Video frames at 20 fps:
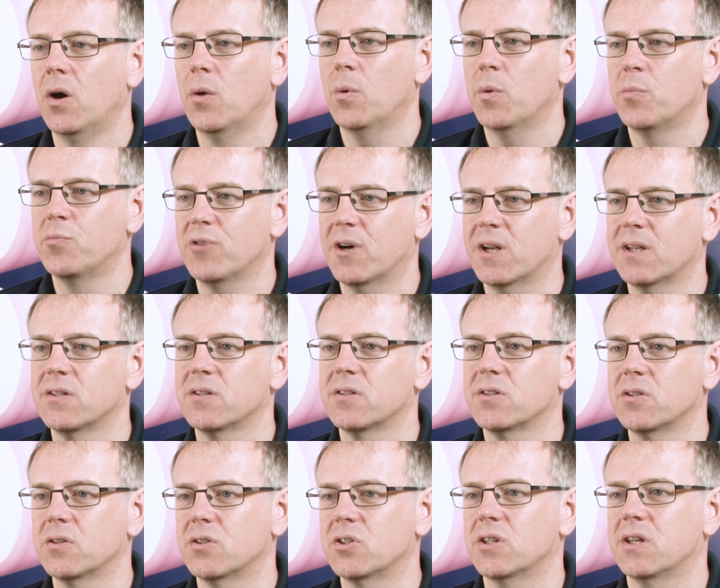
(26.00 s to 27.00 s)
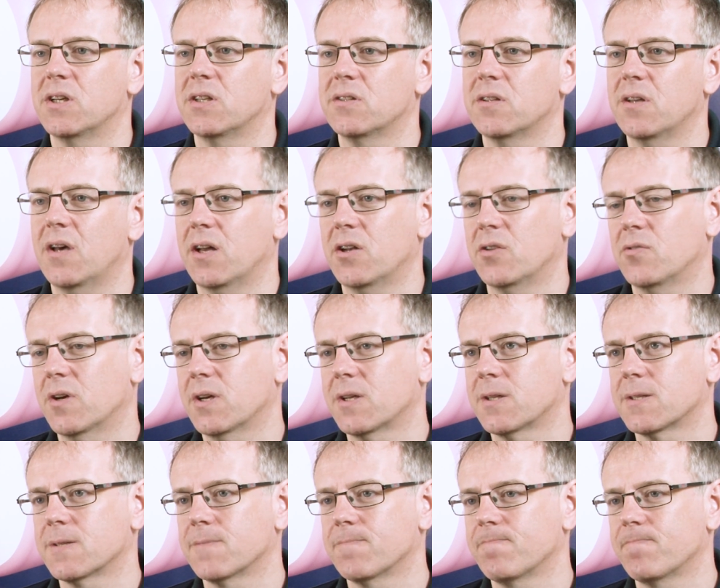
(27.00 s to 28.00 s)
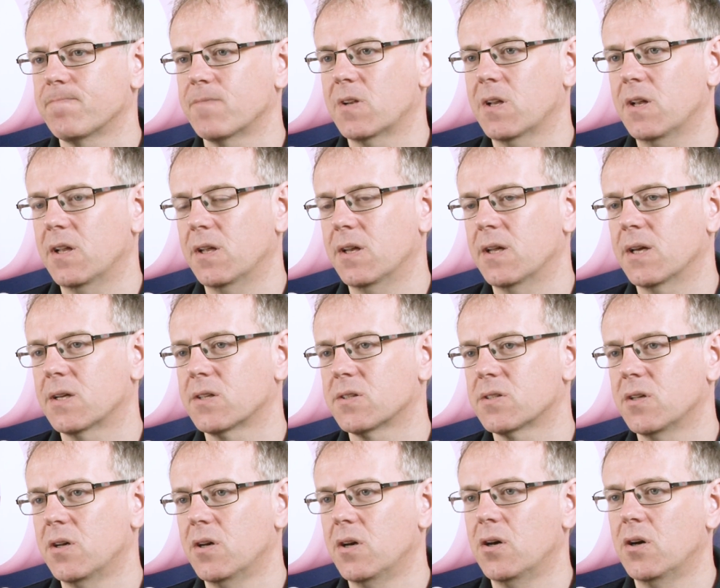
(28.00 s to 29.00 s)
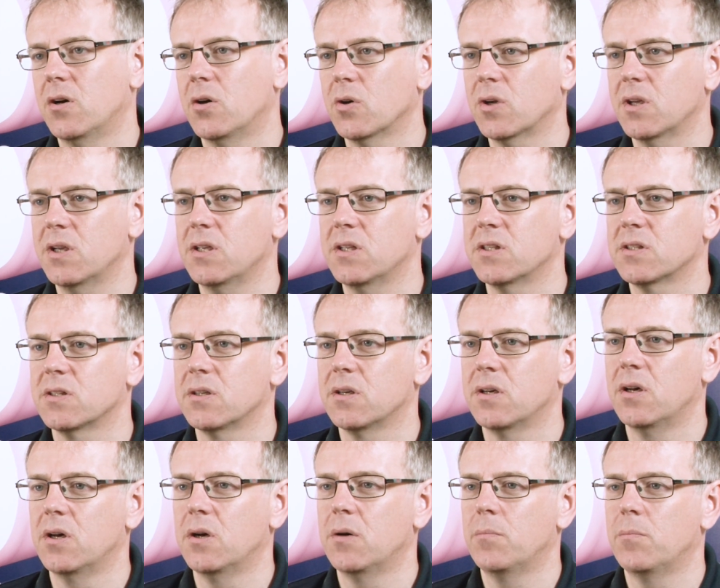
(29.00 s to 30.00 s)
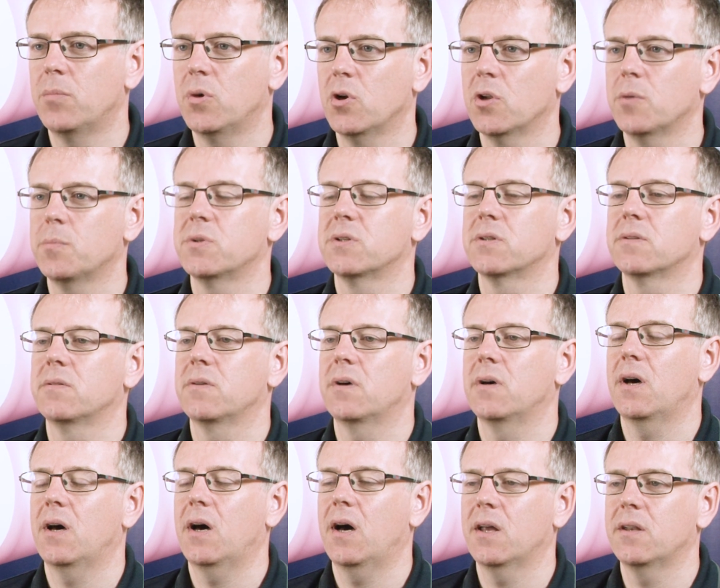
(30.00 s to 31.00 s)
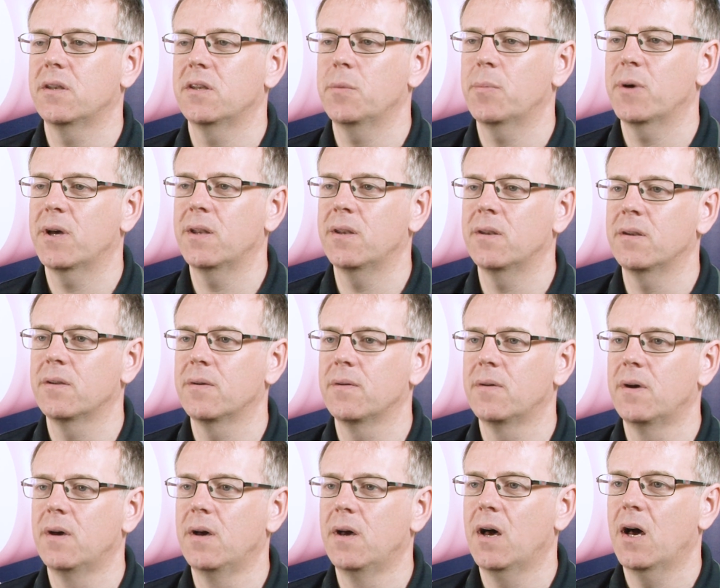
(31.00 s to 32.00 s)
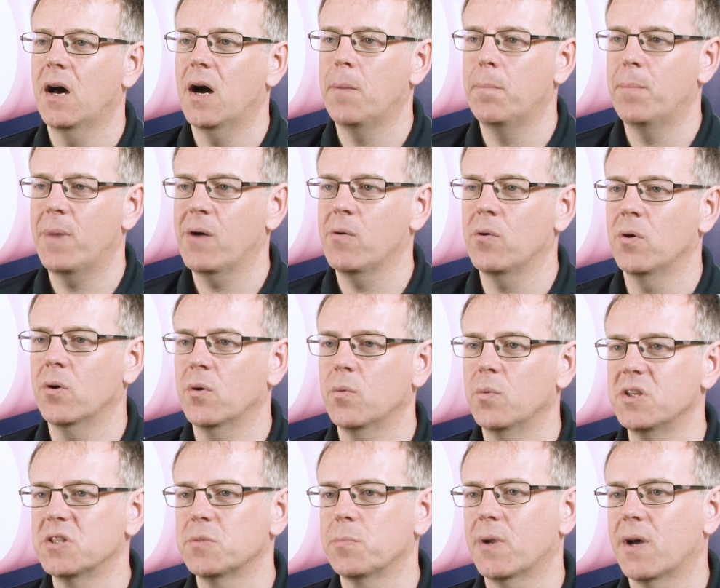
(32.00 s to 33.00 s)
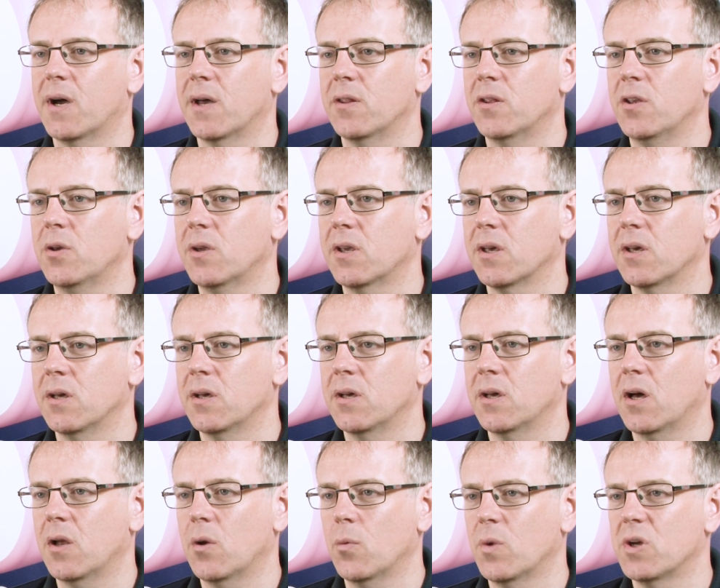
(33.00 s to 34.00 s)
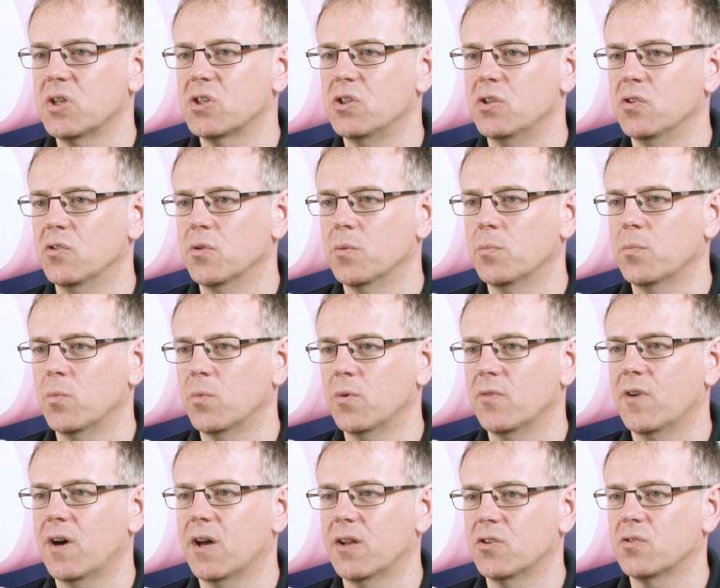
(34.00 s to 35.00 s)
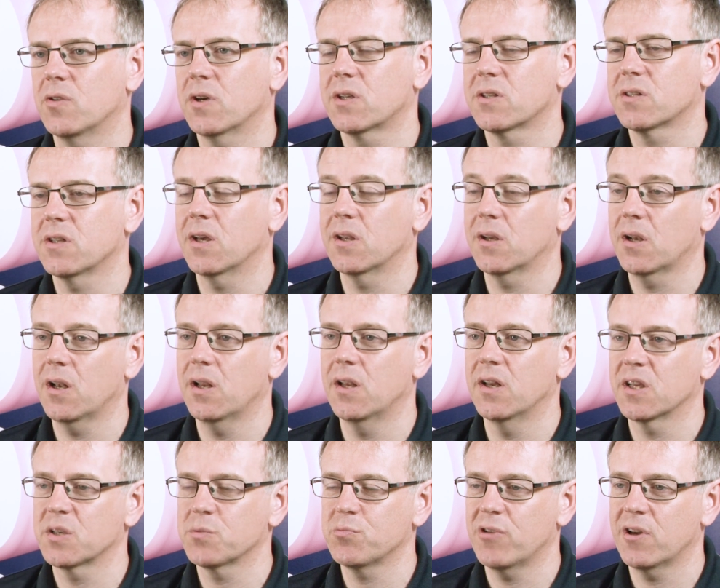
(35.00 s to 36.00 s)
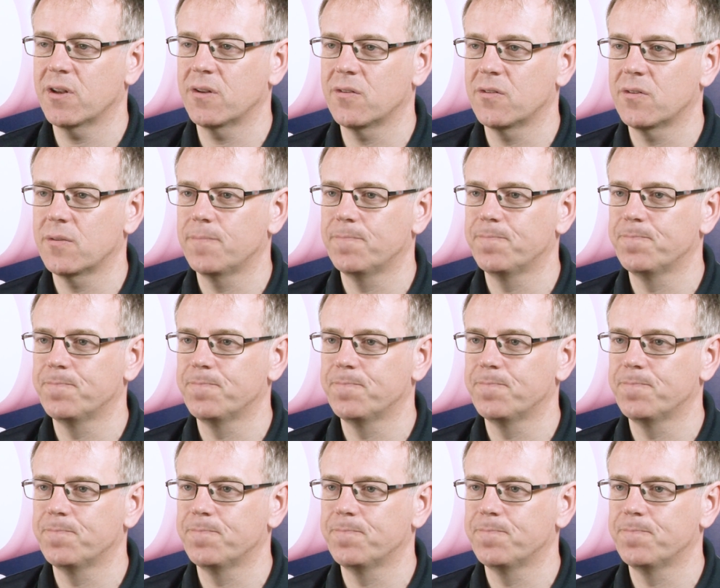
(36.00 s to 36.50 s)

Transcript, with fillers: with brands such as Andrex, Kleenex, Huggies, Pull-Ups and Depend. At Barrow, we supply the U K and Western Europe with Andrex and Kleenex brands.